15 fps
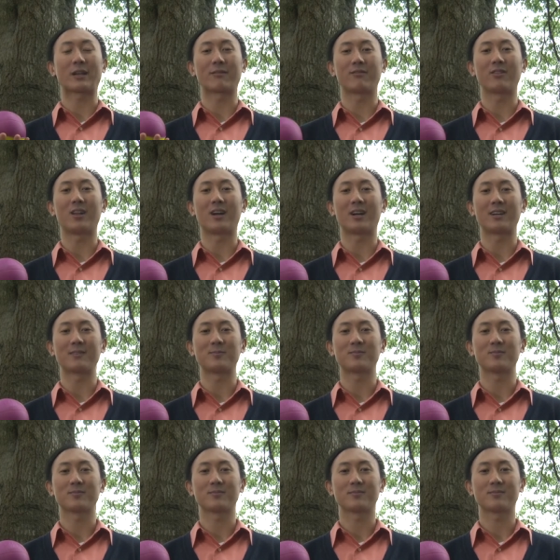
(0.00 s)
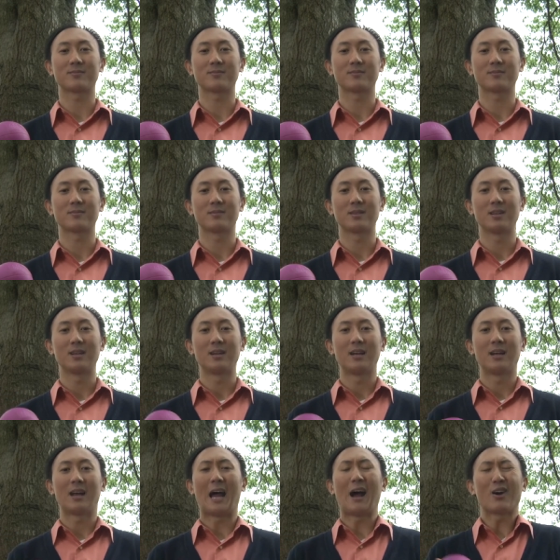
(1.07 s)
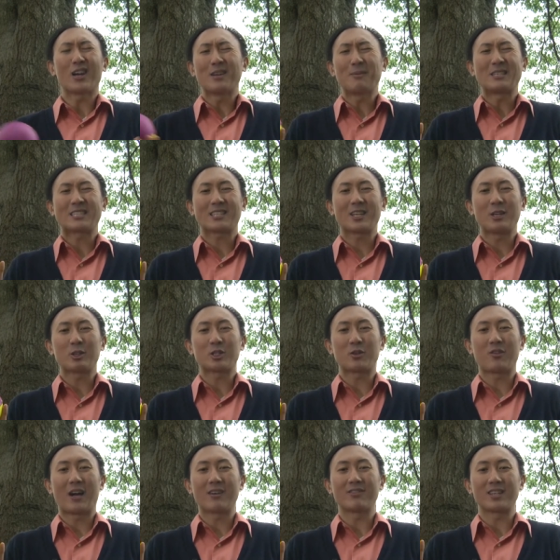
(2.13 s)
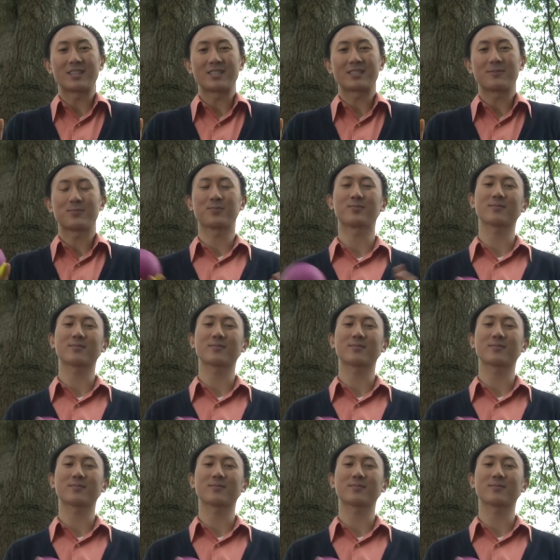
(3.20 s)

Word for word: can fly. How can a mosquito survive this?